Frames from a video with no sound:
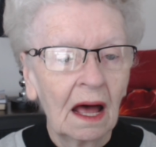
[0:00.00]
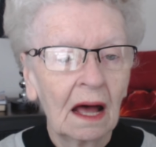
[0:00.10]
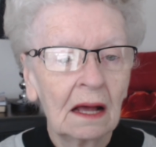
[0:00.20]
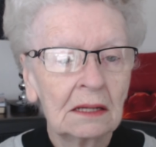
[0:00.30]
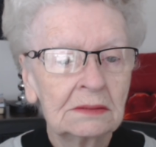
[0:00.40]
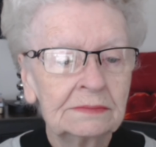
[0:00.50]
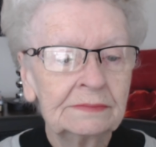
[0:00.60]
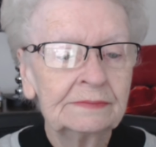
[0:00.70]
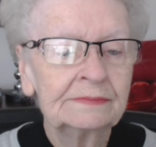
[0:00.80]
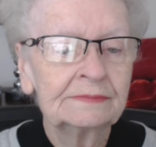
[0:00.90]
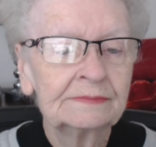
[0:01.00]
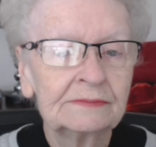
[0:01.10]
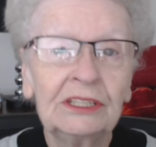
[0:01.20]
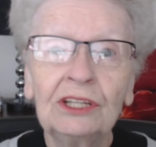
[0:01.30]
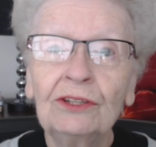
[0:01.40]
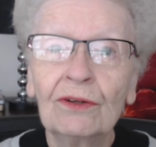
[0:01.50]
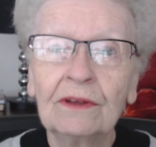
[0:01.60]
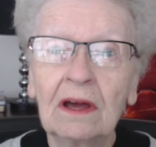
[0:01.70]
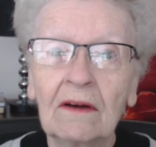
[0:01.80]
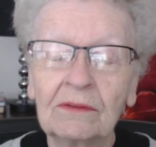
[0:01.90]
Uh, and you know, the
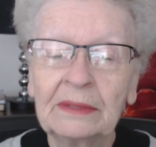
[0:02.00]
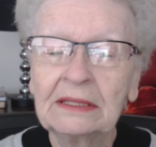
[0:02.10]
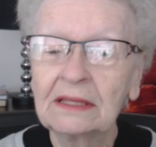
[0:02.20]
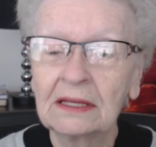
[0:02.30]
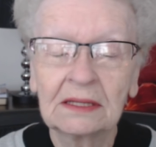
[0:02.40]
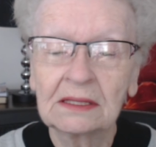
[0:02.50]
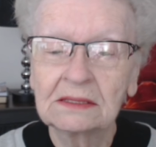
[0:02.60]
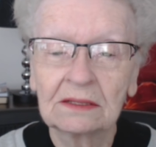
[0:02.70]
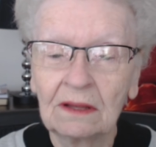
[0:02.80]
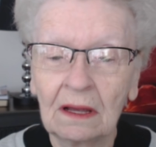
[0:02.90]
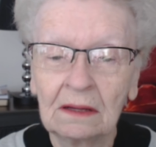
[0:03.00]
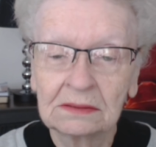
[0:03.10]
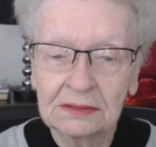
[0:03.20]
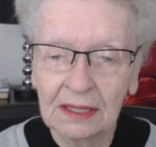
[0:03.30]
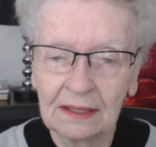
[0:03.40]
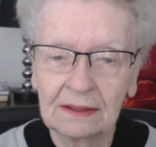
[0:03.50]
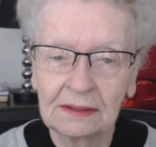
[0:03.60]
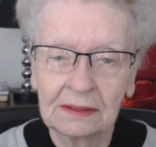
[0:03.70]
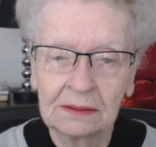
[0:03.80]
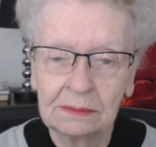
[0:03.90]
government, that takes a long
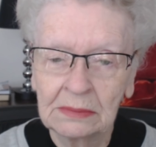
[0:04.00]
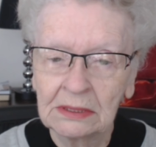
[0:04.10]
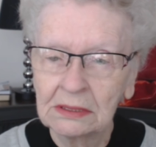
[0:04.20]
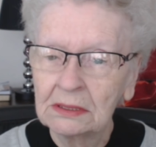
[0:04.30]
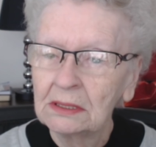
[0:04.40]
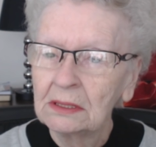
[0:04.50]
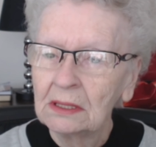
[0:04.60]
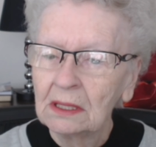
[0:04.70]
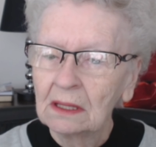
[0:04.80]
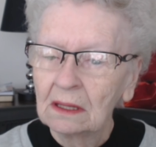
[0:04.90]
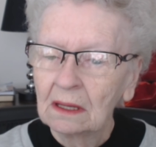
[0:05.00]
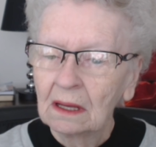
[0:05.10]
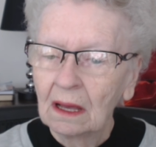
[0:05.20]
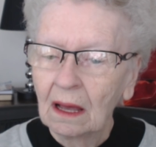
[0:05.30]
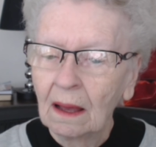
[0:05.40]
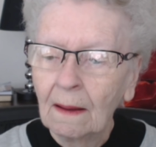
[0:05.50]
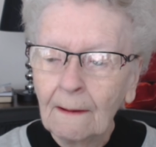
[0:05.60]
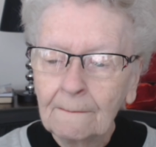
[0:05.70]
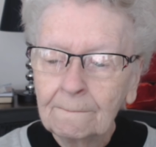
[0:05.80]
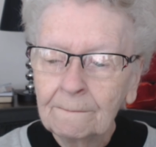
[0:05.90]
time.
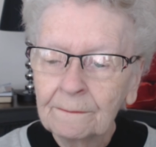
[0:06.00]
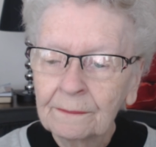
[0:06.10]
Um,